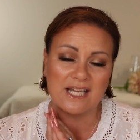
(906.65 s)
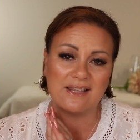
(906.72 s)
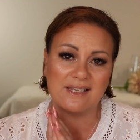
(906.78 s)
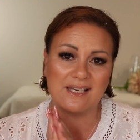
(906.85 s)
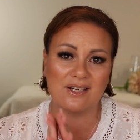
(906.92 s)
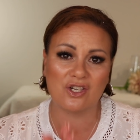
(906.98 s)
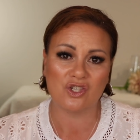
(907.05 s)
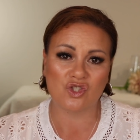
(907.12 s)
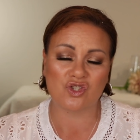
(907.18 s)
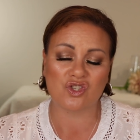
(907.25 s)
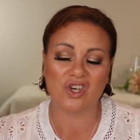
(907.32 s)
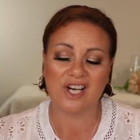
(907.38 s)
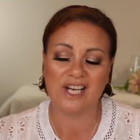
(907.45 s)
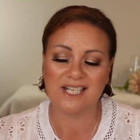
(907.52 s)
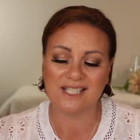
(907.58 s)
And then I
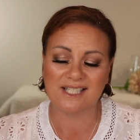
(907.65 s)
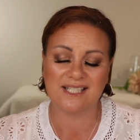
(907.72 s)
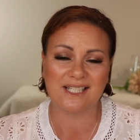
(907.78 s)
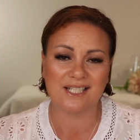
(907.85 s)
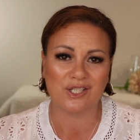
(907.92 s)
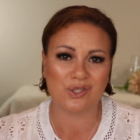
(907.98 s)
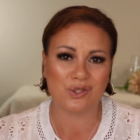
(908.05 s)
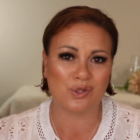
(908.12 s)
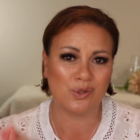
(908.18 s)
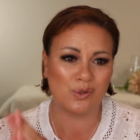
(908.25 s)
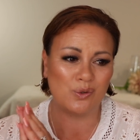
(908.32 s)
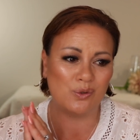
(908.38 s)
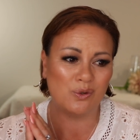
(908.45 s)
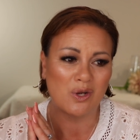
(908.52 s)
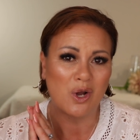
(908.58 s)
try to stick
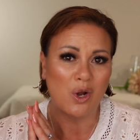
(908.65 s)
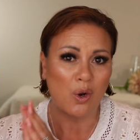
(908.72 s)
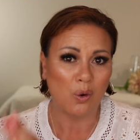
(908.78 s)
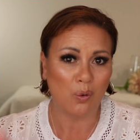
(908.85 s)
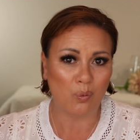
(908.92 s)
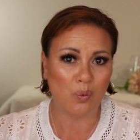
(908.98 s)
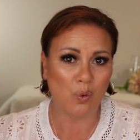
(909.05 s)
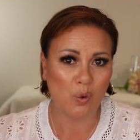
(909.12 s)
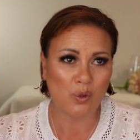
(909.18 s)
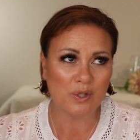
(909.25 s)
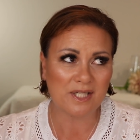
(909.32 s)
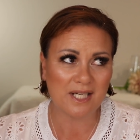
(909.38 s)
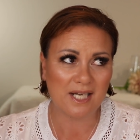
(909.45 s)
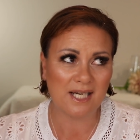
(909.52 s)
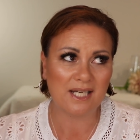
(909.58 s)
to
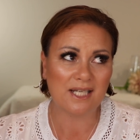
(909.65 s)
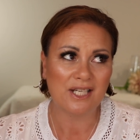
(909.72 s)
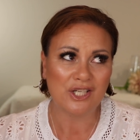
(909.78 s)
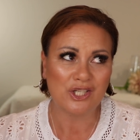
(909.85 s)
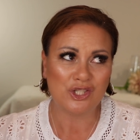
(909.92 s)
water,